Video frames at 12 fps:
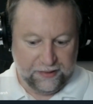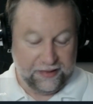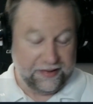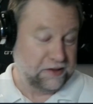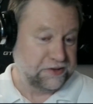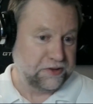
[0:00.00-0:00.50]

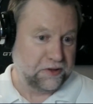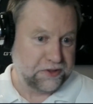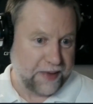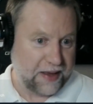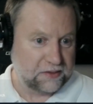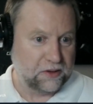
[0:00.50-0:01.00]
That also goes
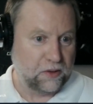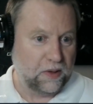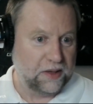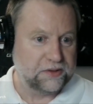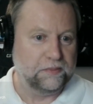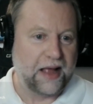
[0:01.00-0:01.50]
back to
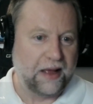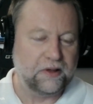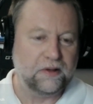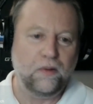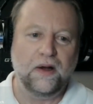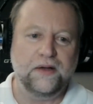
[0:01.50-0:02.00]
quantum. How
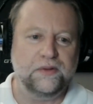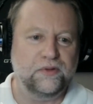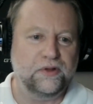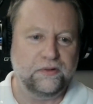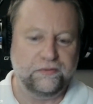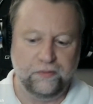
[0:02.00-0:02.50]
can quantum
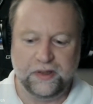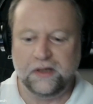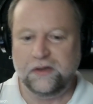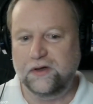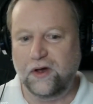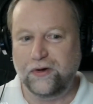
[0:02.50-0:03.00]
do? If we
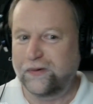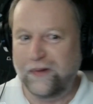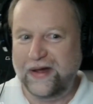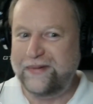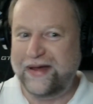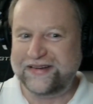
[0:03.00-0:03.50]
can, going
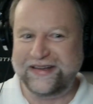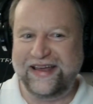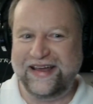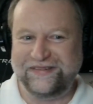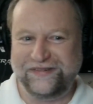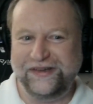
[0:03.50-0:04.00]
way back to
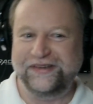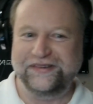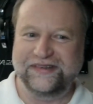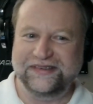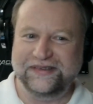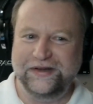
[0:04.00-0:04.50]
caffeine,
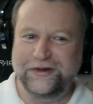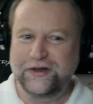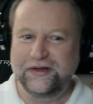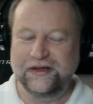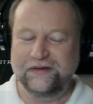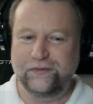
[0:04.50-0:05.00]
right?
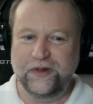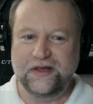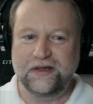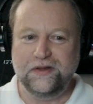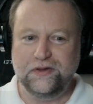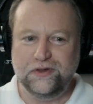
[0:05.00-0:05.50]
If we
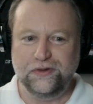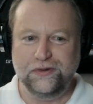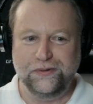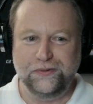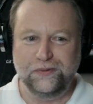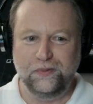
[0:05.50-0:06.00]
can
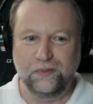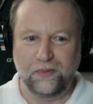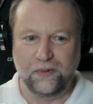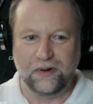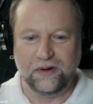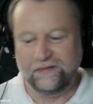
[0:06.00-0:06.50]
do
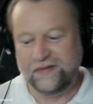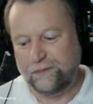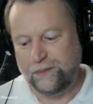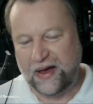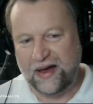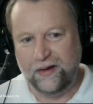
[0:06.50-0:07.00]
more of
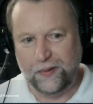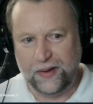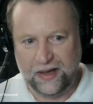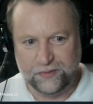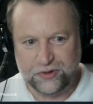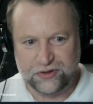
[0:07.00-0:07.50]
that
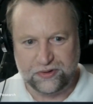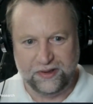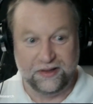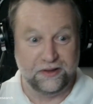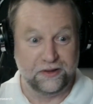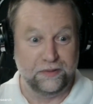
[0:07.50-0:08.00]

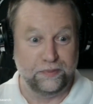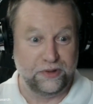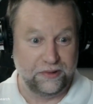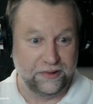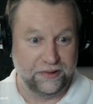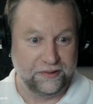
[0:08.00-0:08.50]
biochemistry in the
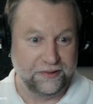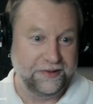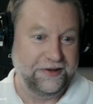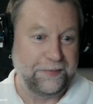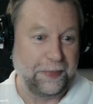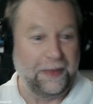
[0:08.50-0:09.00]
computer
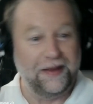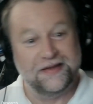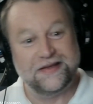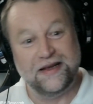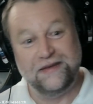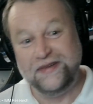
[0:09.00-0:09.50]

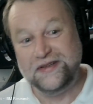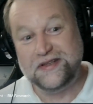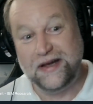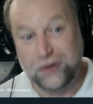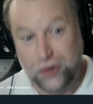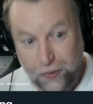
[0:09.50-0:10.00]
instead of
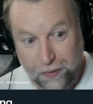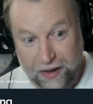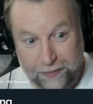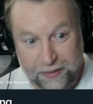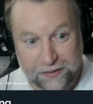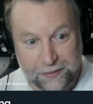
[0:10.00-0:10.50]
inside you,
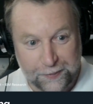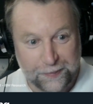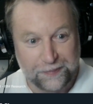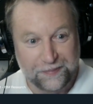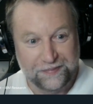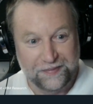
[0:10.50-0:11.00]
Raymond,
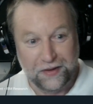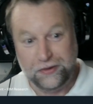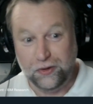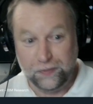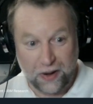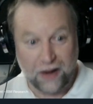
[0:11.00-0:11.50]

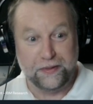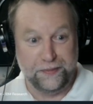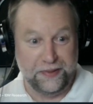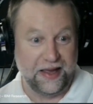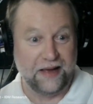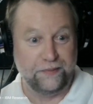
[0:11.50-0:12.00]
you'll probably
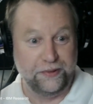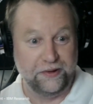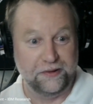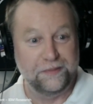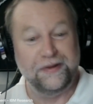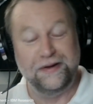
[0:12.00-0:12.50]
be
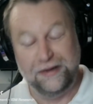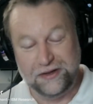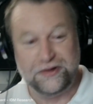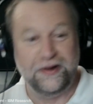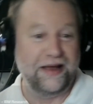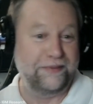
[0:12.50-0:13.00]
happier, but it'll
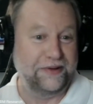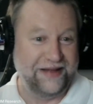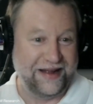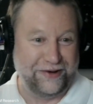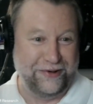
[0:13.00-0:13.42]
also happen a lot